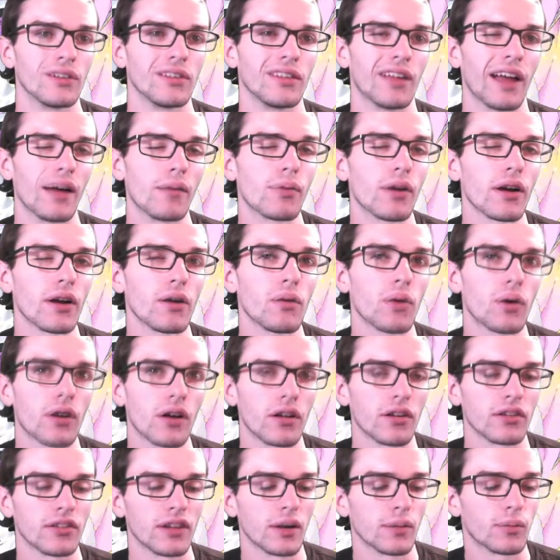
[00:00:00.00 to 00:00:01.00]
I probably won't
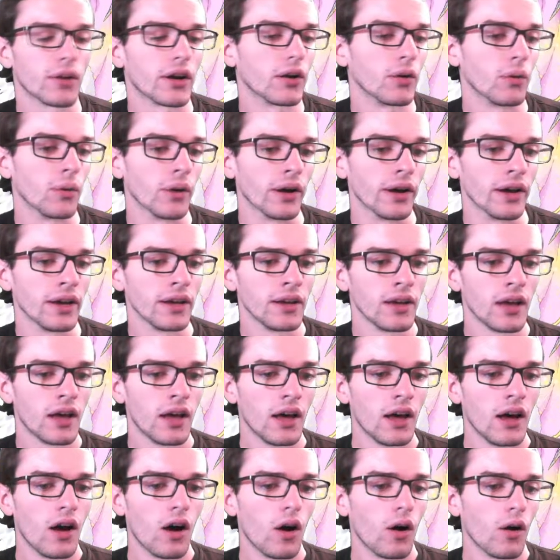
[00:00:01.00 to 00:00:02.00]
color snipe right away.
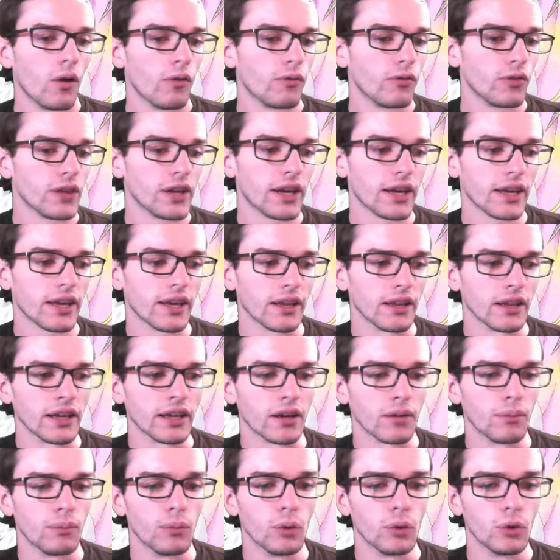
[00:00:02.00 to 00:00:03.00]
Hopefully I get like
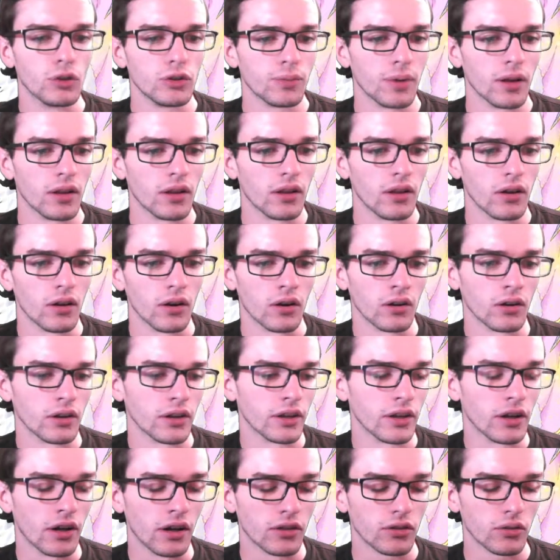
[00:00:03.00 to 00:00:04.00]
a Muspell
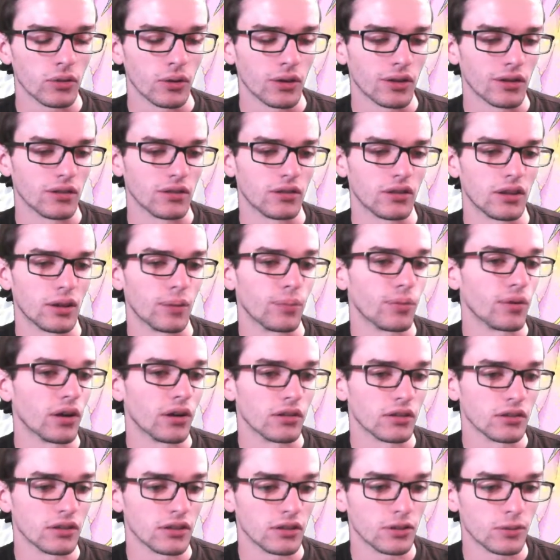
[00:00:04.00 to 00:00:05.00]
early on so I can skip
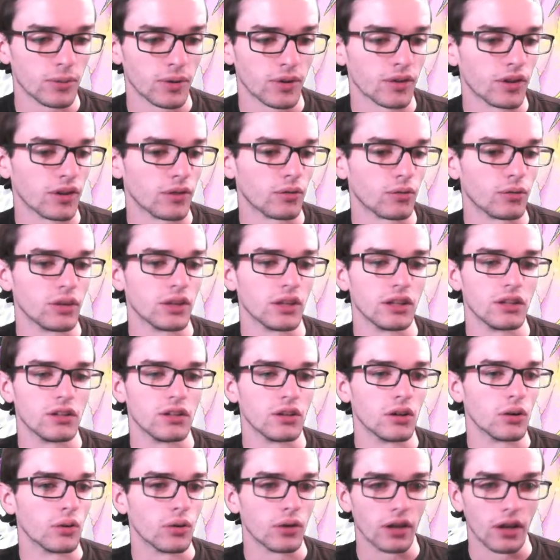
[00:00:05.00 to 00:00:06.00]
colorless, because I really
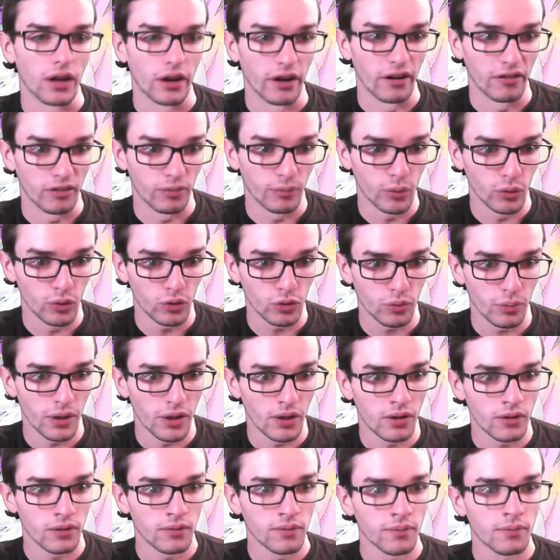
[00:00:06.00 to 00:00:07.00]
don't care for
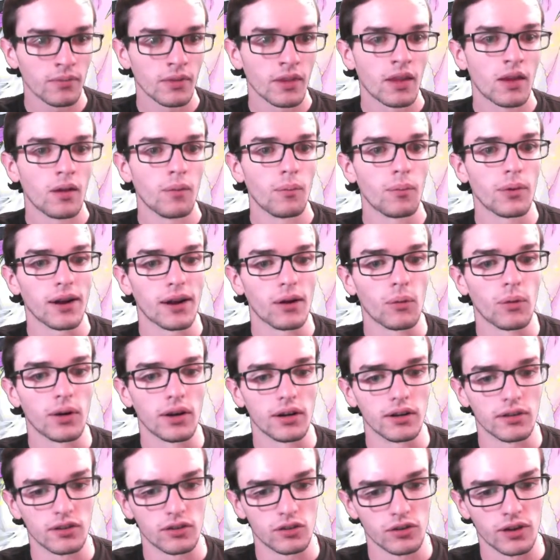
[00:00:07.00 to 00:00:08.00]
Muspell. But I
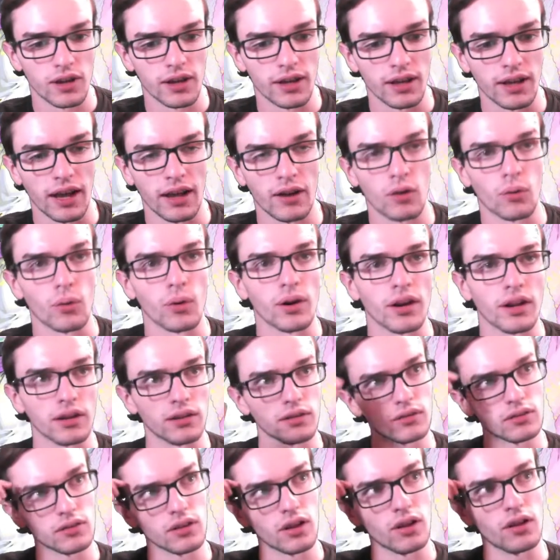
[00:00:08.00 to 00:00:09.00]
want to try, I don't want to
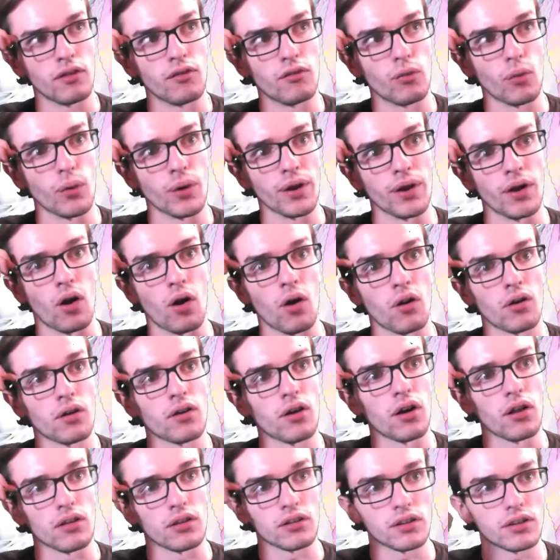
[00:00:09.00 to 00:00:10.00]
avoid all
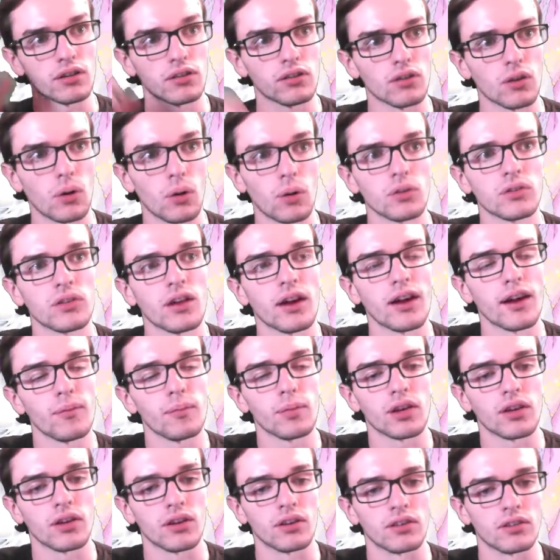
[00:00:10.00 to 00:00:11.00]
colorless the whole time,
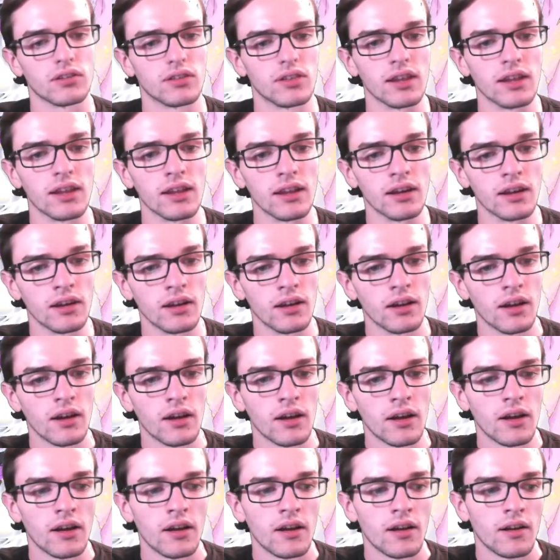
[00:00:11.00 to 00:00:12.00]
because then
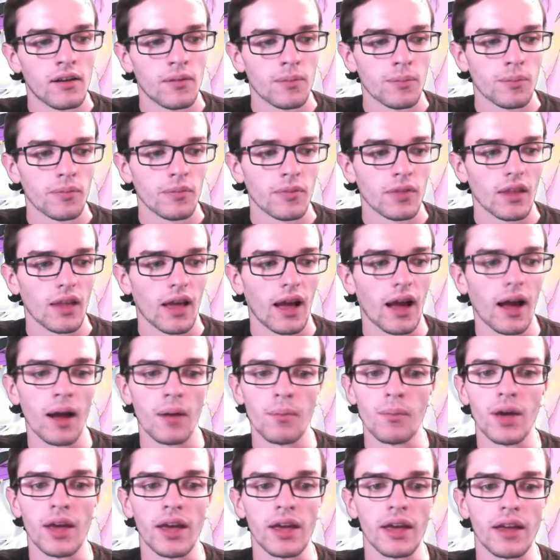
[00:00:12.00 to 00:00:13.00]
I
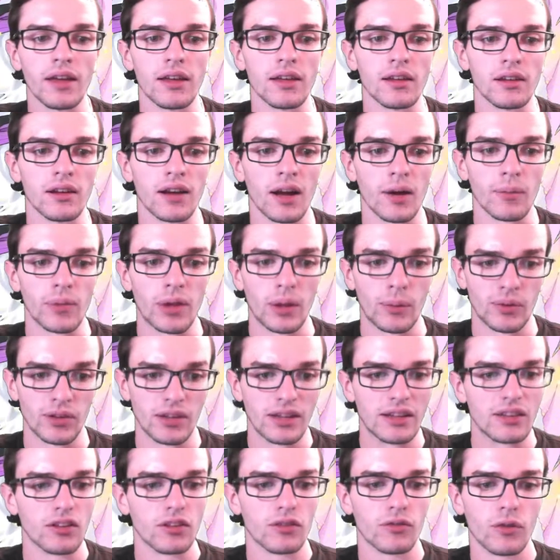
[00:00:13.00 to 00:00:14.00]
may not be able to
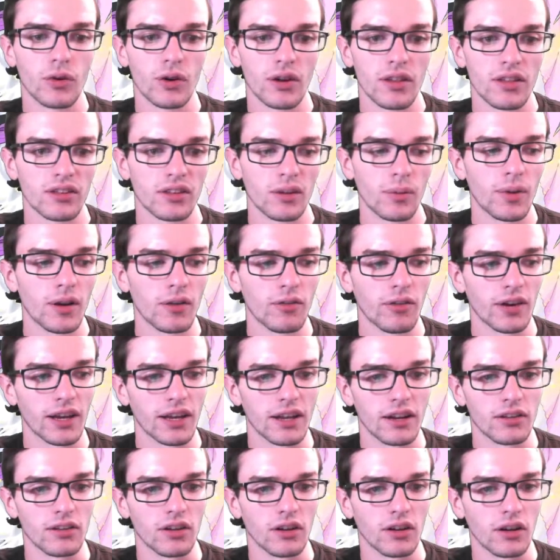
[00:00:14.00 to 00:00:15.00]
get to the 40th summon if I
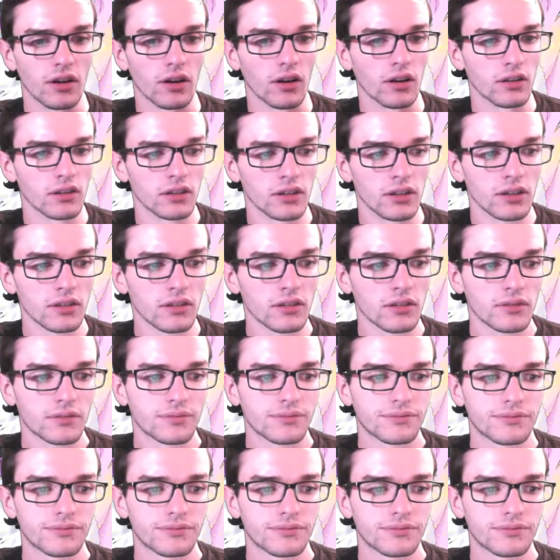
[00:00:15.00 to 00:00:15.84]
get a ton of colorless.